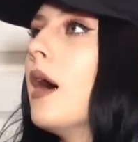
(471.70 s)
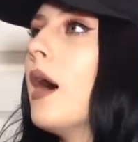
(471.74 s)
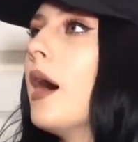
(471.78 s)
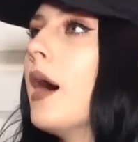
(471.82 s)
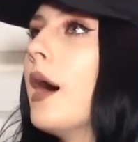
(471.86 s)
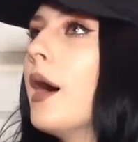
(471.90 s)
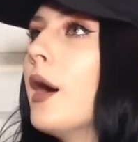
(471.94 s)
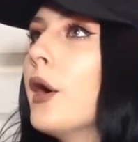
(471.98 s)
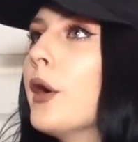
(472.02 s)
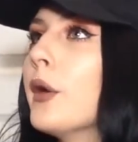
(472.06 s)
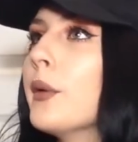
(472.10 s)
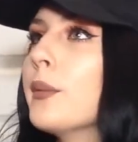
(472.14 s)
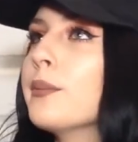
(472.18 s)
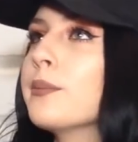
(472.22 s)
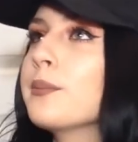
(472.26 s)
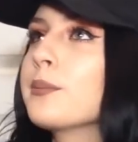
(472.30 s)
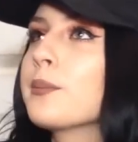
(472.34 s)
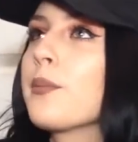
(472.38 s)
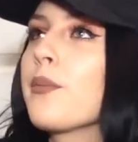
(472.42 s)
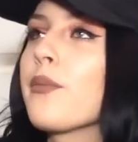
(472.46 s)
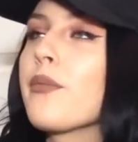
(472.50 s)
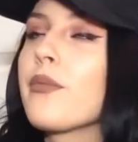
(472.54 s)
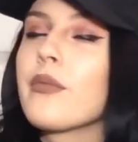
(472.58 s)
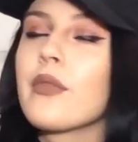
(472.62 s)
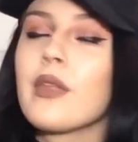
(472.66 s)
Um,
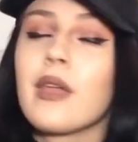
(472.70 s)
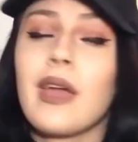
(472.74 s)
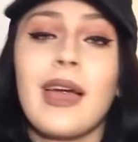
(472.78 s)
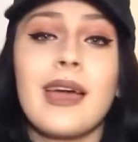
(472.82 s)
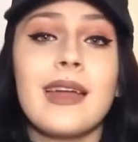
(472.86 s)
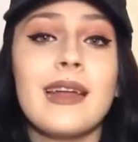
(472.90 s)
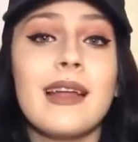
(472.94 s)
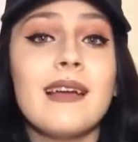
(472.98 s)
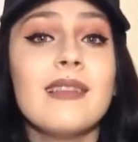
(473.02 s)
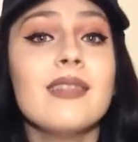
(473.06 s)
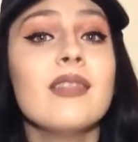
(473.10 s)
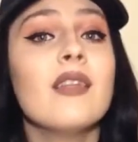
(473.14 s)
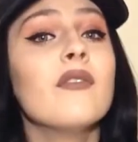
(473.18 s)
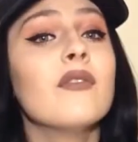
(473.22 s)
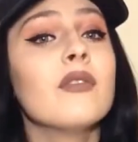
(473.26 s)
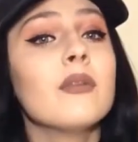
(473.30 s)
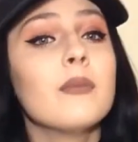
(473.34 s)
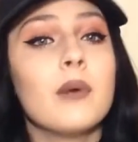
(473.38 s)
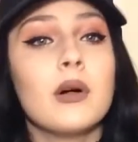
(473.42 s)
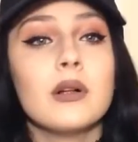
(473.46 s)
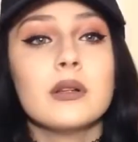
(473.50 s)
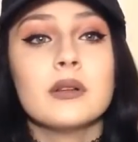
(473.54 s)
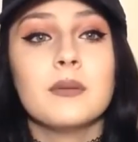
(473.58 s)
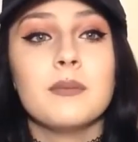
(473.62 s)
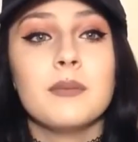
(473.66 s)
and I love
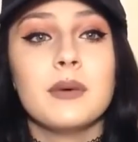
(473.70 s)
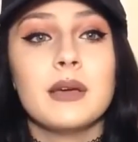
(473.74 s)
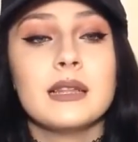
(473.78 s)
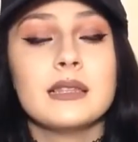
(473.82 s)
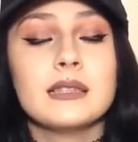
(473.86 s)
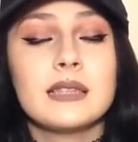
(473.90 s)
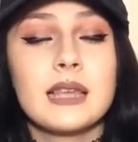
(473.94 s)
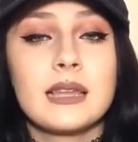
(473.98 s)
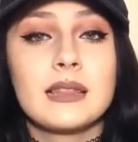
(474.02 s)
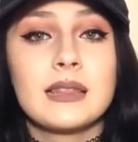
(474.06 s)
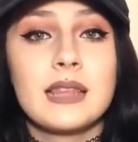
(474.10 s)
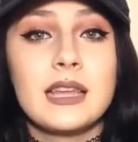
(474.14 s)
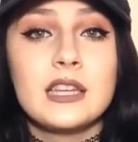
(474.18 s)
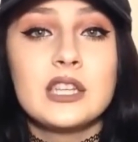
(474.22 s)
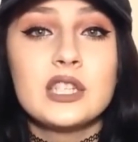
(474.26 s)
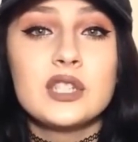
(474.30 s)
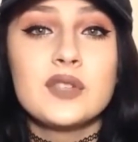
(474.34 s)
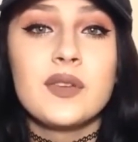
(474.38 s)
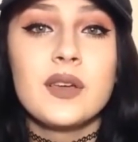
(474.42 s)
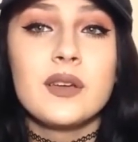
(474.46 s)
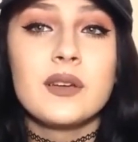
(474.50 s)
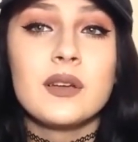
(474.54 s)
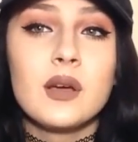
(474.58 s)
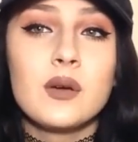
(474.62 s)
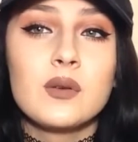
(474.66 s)
them all to bits. Like, they
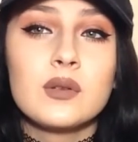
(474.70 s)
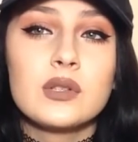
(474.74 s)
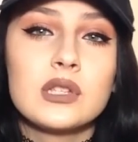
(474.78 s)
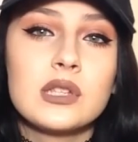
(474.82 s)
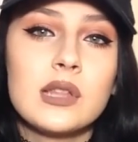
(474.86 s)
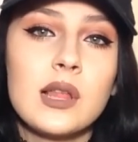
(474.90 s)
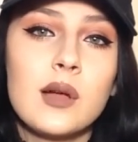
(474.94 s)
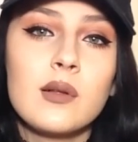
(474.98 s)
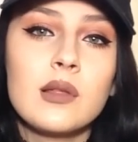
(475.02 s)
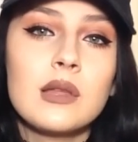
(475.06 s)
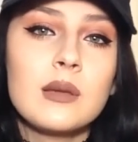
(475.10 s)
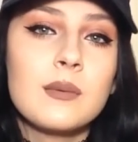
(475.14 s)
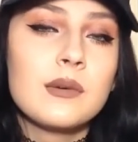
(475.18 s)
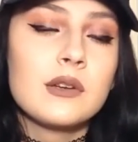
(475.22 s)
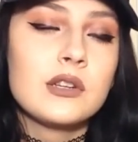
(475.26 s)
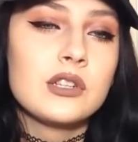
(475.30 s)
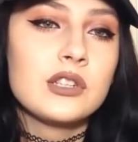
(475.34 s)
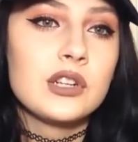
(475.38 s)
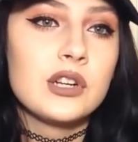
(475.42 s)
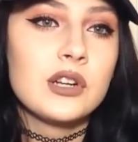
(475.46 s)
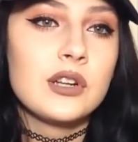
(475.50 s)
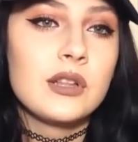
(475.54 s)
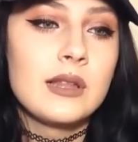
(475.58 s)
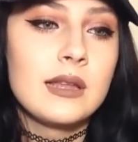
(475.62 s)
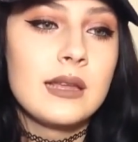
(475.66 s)
just found out slowly but
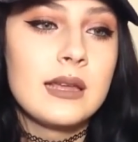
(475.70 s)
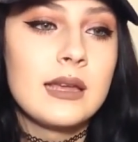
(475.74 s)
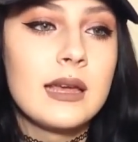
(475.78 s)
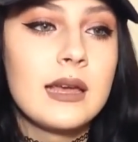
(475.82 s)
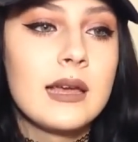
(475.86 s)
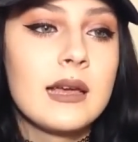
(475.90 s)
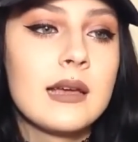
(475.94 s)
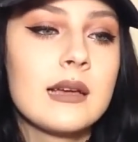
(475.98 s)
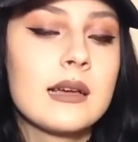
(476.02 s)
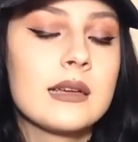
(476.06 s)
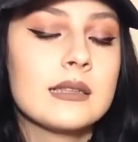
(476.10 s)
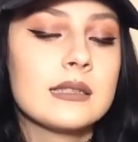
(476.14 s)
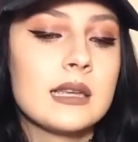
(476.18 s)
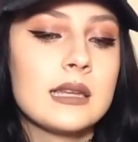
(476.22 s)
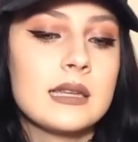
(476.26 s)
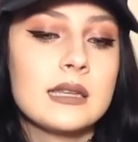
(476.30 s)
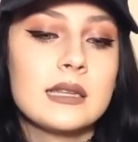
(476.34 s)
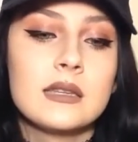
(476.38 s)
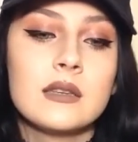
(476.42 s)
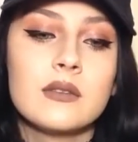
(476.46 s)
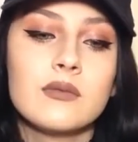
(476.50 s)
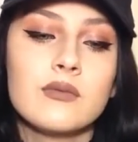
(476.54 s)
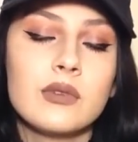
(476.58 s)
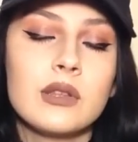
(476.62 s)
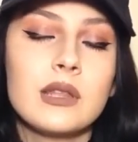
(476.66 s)
surely because I
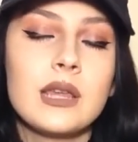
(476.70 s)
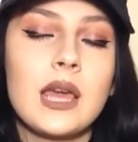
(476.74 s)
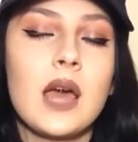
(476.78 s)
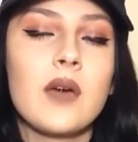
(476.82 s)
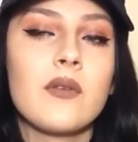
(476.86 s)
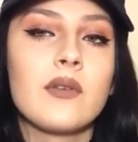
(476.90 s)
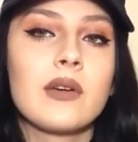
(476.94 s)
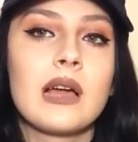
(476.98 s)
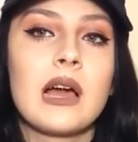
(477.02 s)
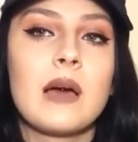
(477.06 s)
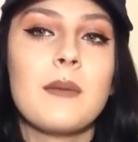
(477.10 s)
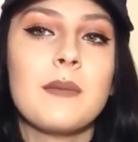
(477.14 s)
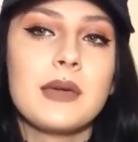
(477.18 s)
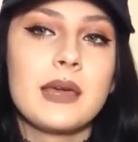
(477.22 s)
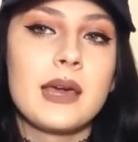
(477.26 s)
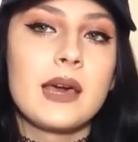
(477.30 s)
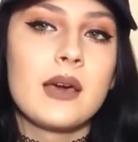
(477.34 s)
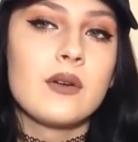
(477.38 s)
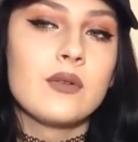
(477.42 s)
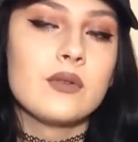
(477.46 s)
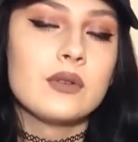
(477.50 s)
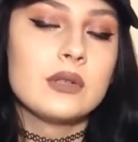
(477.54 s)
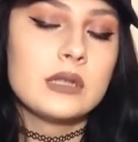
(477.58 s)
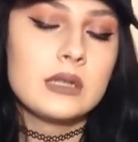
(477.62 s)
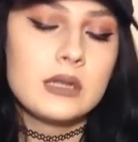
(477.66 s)
didn't really have a coming
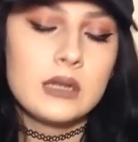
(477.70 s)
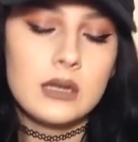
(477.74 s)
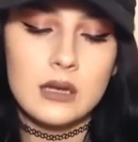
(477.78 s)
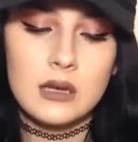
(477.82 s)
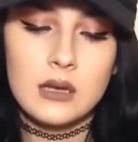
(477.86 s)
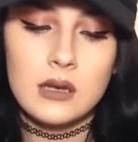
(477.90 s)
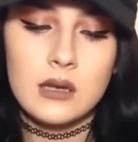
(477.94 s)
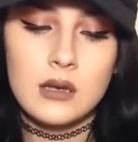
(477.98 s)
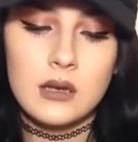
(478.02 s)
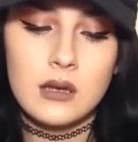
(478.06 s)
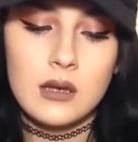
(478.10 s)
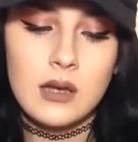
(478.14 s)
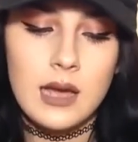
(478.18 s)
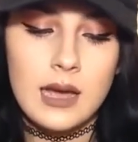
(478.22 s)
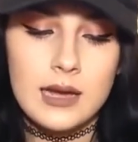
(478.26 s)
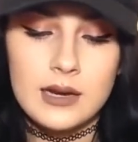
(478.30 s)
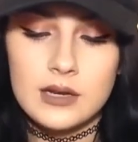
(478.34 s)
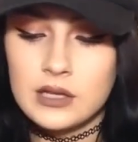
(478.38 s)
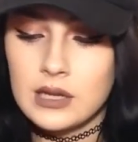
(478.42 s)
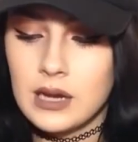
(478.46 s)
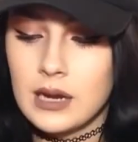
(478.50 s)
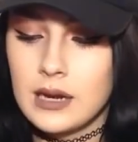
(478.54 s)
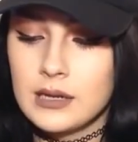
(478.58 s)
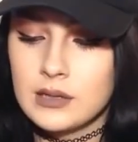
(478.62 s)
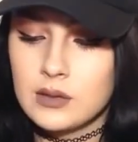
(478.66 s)
out. I
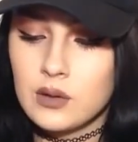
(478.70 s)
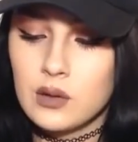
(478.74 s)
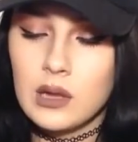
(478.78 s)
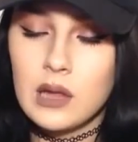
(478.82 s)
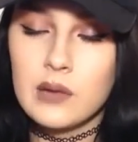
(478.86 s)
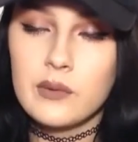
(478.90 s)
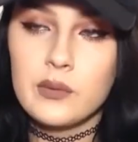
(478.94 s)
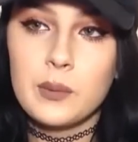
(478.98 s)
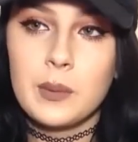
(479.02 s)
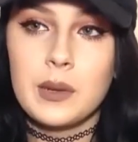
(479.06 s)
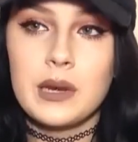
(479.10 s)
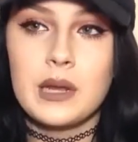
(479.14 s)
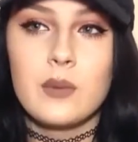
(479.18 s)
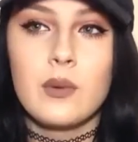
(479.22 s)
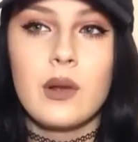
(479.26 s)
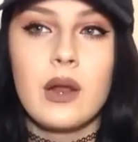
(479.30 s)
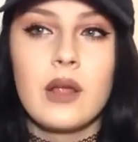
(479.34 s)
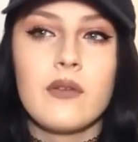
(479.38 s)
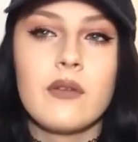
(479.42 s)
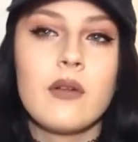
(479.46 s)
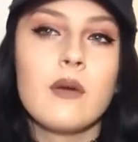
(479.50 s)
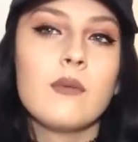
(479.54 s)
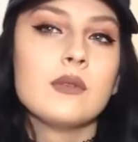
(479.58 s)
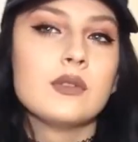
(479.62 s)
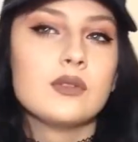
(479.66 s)
just kind of told everybody when
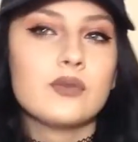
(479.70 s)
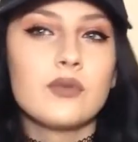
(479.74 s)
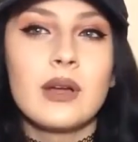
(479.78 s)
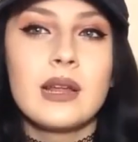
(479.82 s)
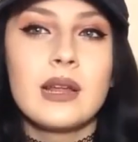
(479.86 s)
I felt was